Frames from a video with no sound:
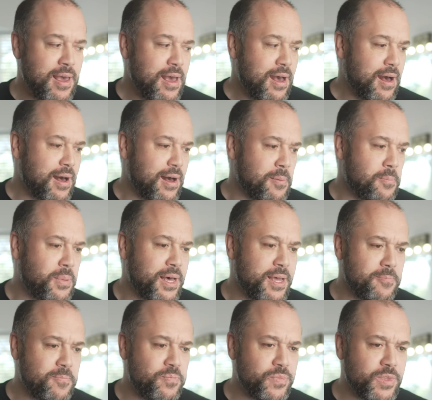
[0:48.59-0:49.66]
Uh,
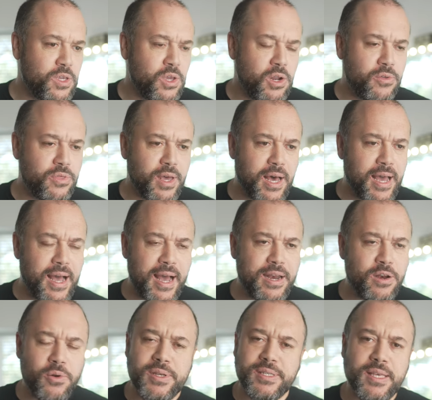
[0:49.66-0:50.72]
but, you know, I, I
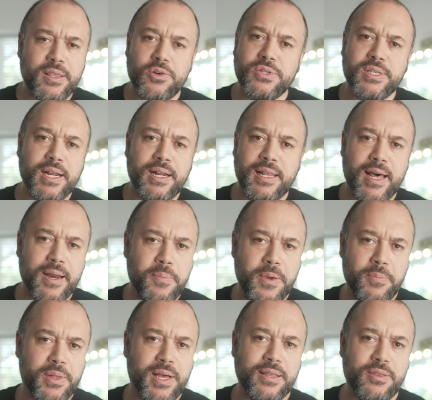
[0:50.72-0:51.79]
noticed that there's not a lot of
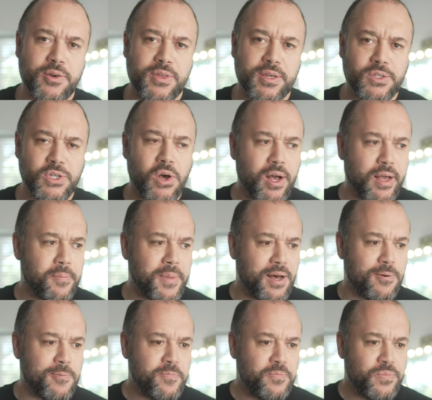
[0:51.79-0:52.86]
people out there that talk
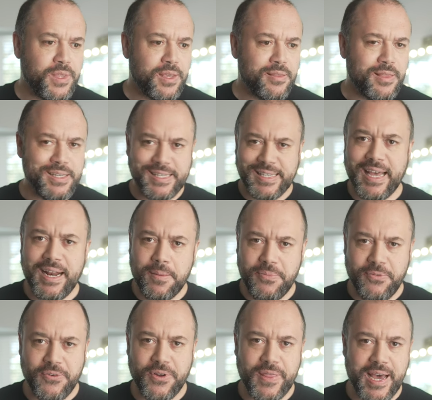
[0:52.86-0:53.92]
about the setup
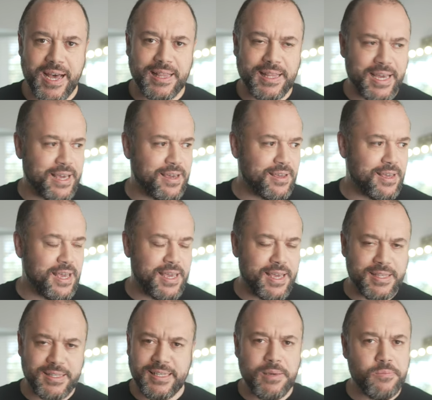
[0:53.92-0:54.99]
for that. Like, it,
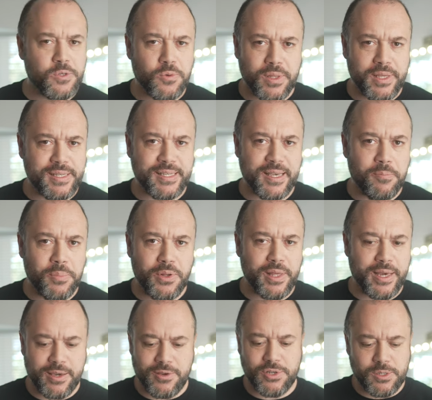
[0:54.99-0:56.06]
it seems really simple.
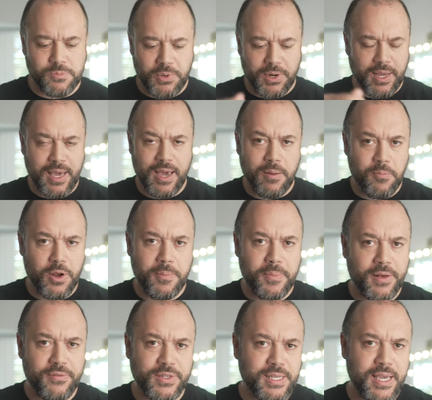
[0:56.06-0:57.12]
Like, you just put a camera
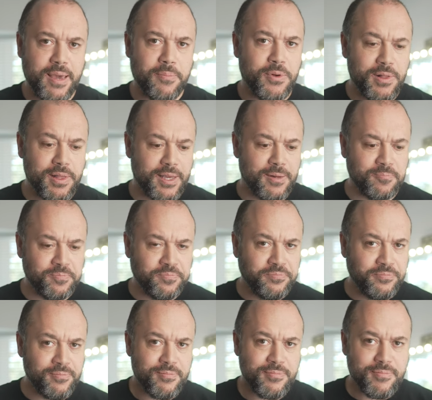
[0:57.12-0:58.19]
above a table and
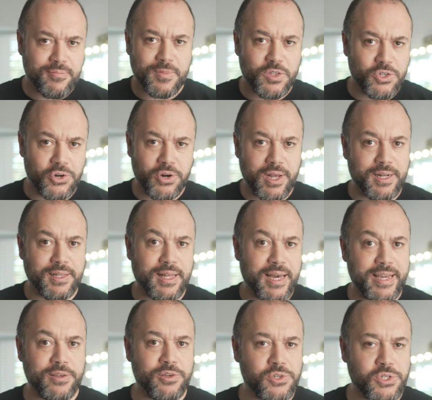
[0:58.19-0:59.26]
turn on a
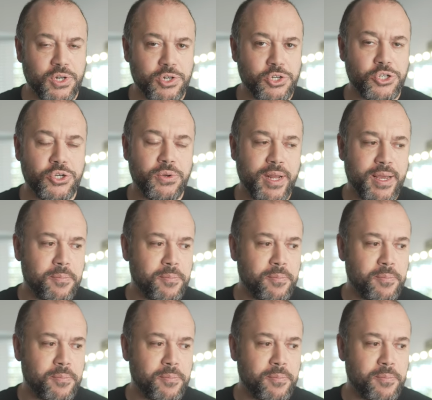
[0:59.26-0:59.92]
light and you start shooting.